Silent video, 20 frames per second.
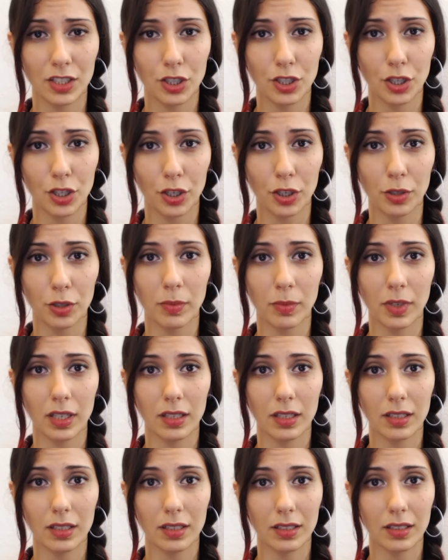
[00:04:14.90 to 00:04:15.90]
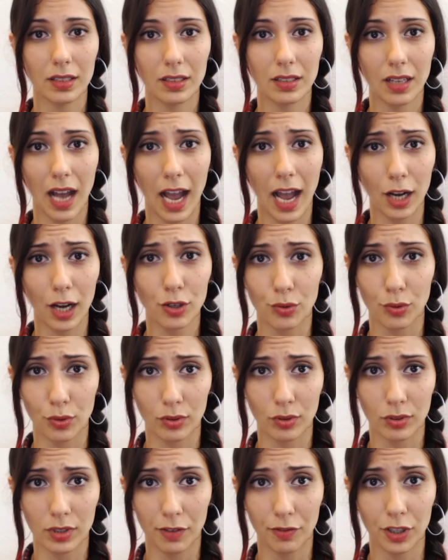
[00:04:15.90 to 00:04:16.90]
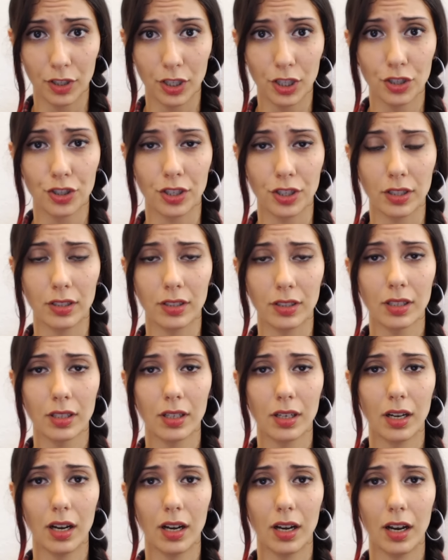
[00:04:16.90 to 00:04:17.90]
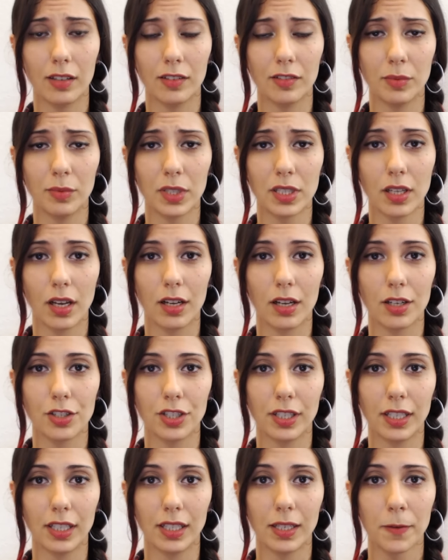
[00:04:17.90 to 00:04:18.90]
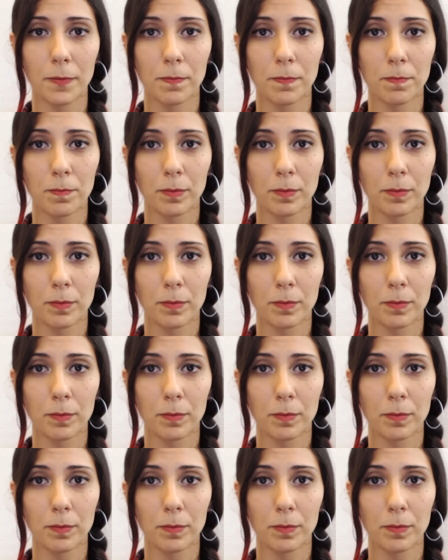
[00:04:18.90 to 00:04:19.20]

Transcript: the term actual definition of misogyny